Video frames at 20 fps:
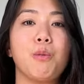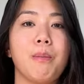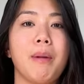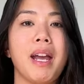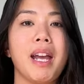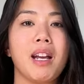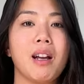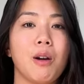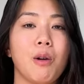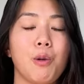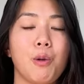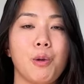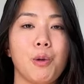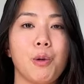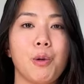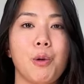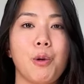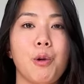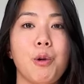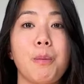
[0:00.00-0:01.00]
make a hula
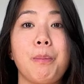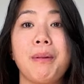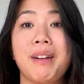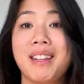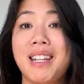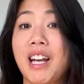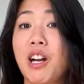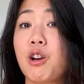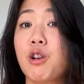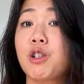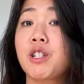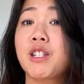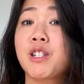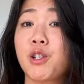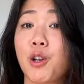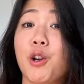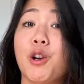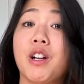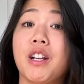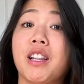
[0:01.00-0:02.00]
hoop, but they are
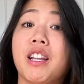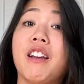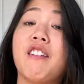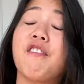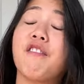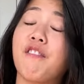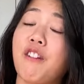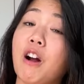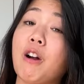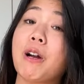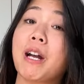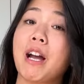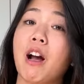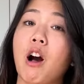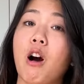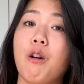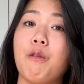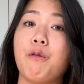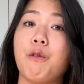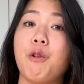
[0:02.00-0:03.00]
certainly very
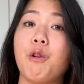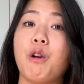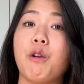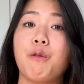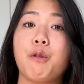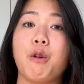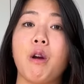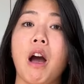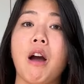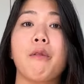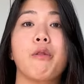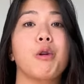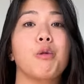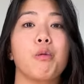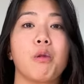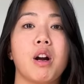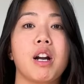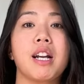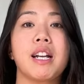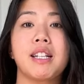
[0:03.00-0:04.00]
helpful if you ever
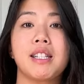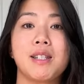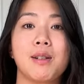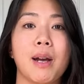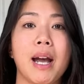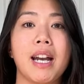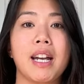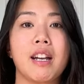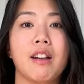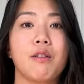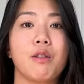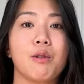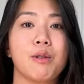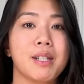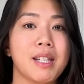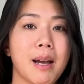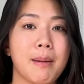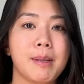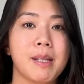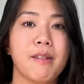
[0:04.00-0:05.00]
run into any of those
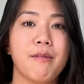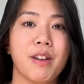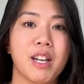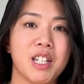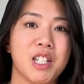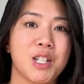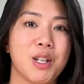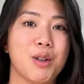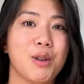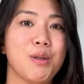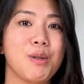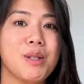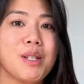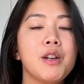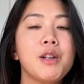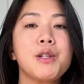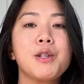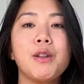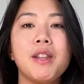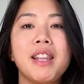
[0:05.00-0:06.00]
types of issues.
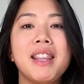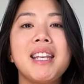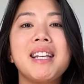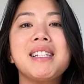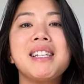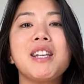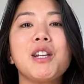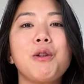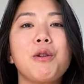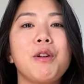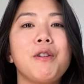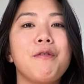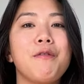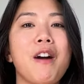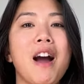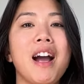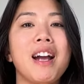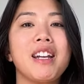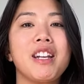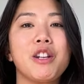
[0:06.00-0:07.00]
So the things that you can
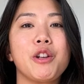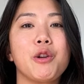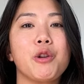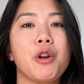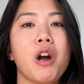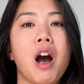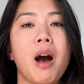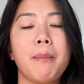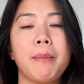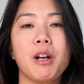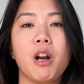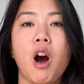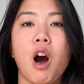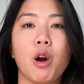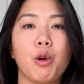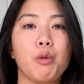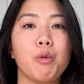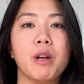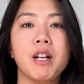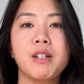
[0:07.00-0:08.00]
find in your common
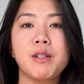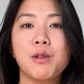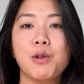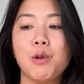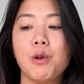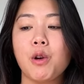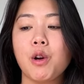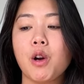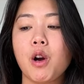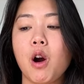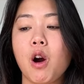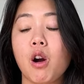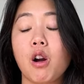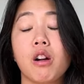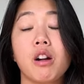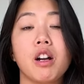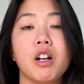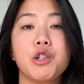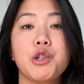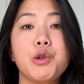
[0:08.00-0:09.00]
hardware store
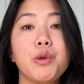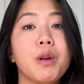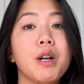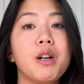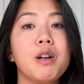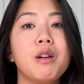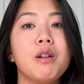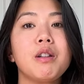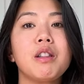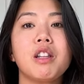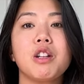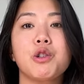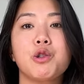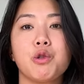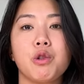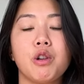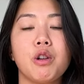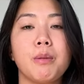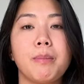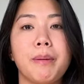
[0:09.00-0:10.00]
are a drill, the
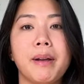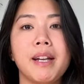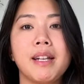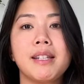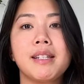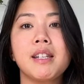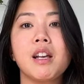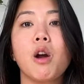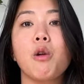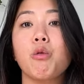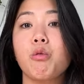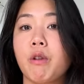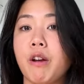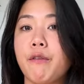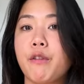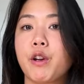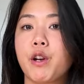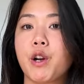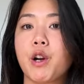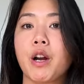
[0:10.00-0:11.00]
drill bits, a
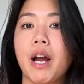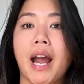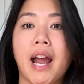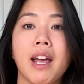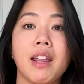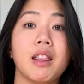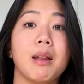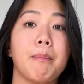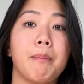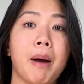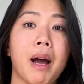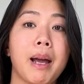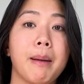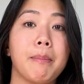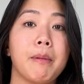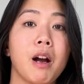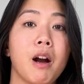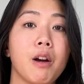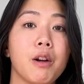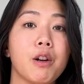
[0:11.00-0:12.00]
riveter, and the pipe
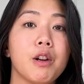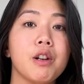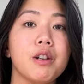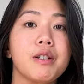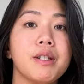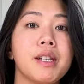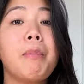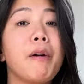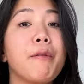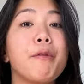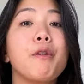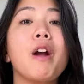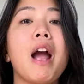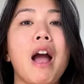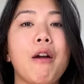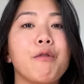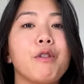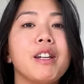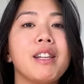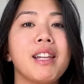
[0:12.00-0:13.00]
cutters. But for
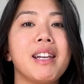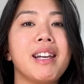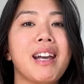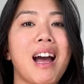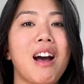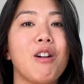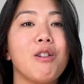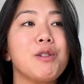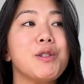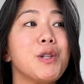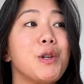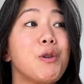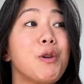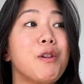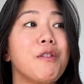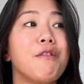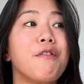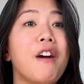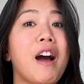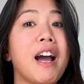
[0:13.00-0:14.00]
everything else, you can
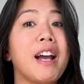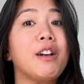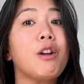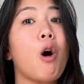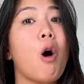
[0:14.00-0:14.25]
find